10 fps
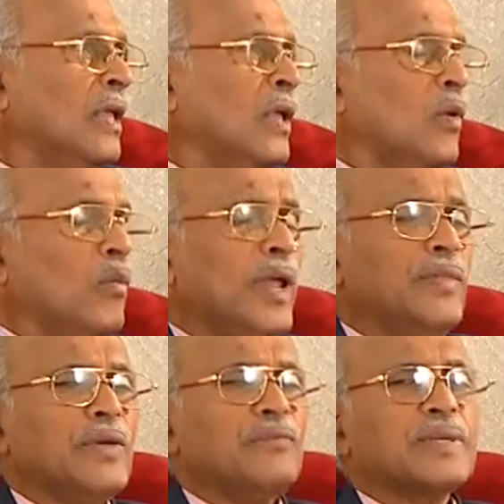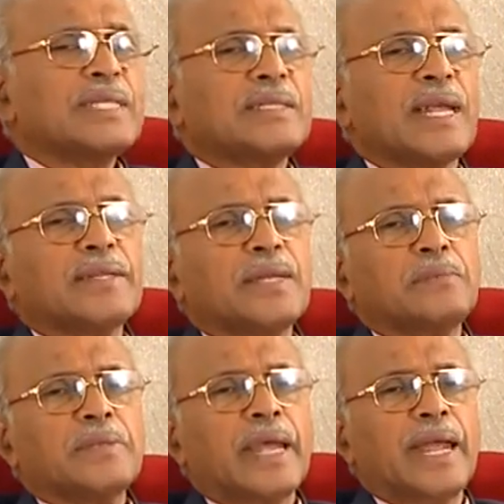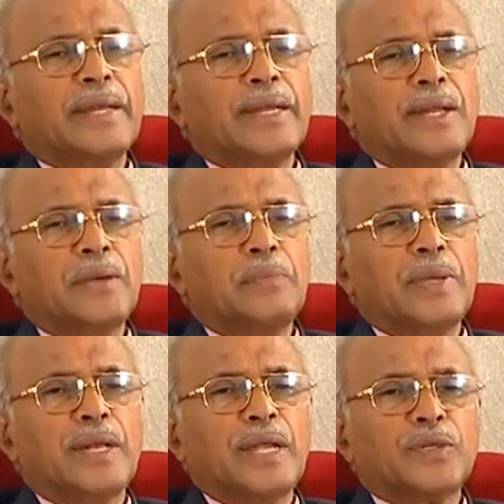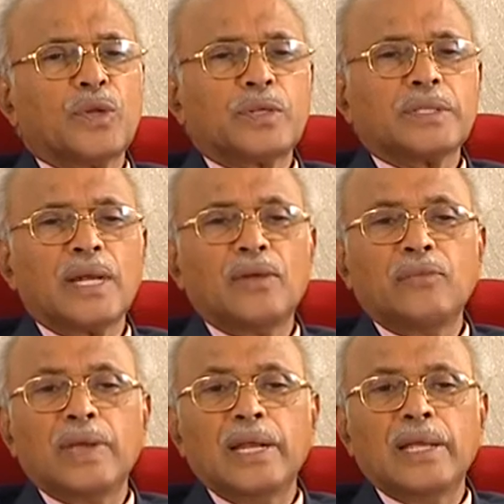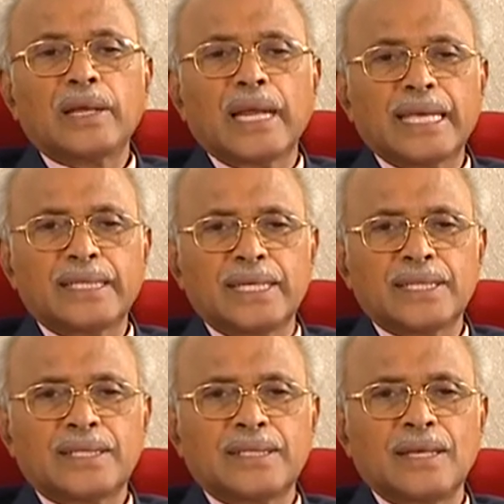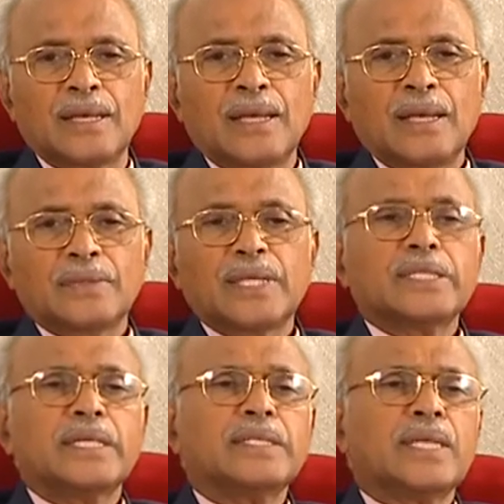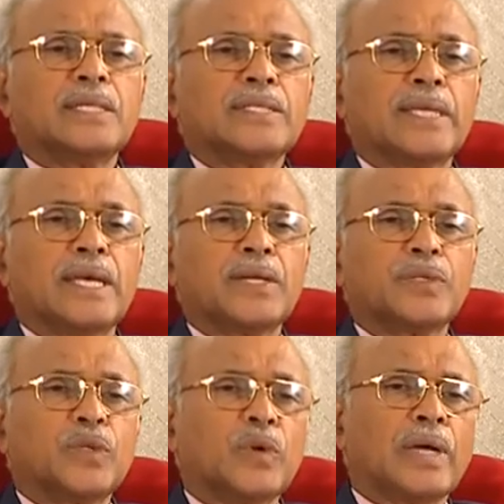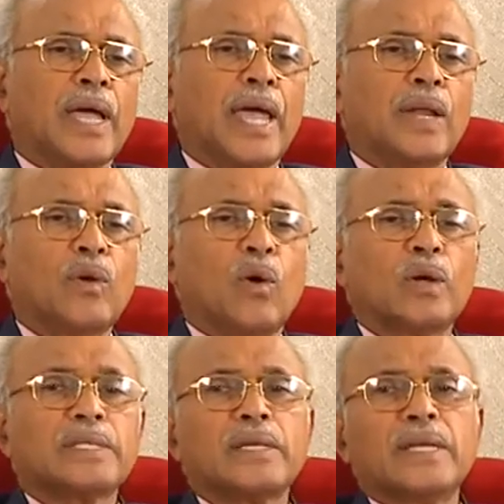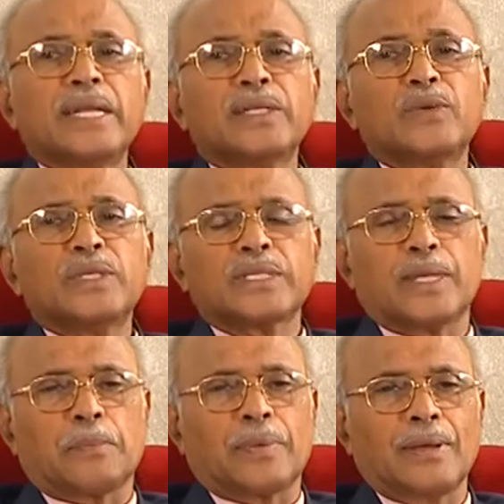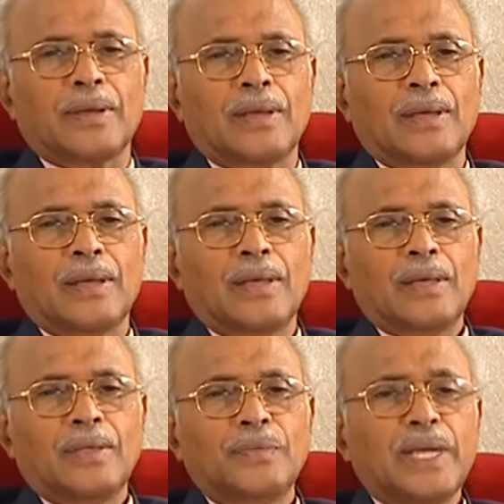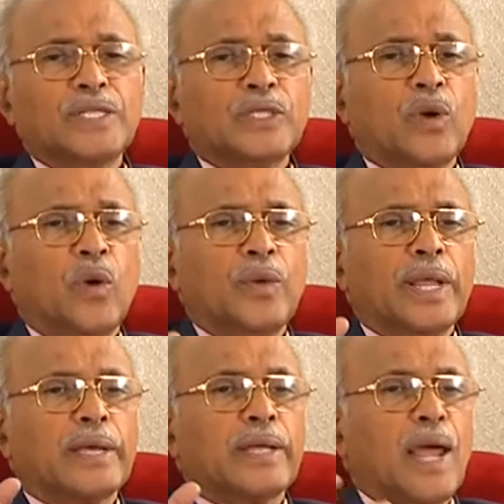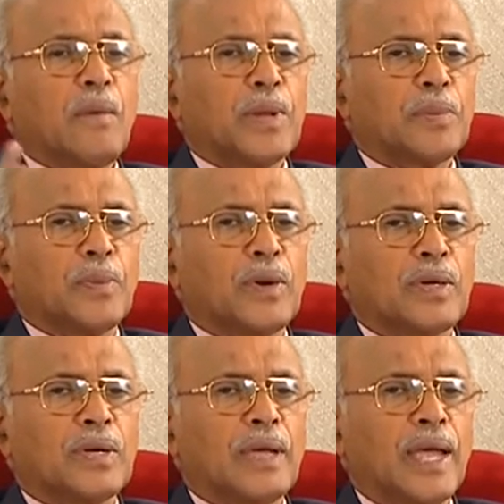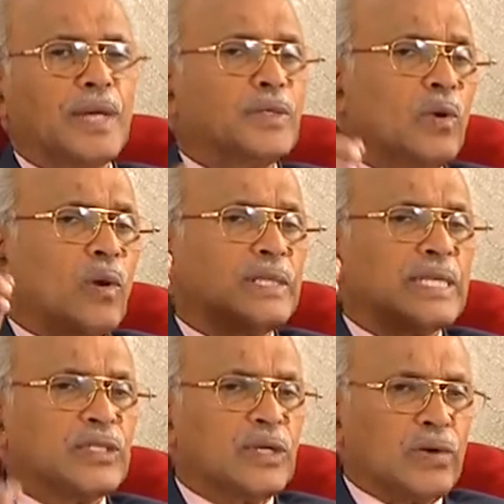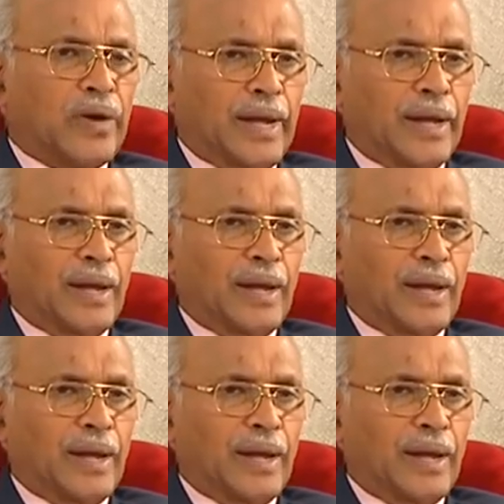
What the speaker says: When the first attempt ended up in a total failure like this, the teachers here took an alternative step. They showed a grammar book and told the children,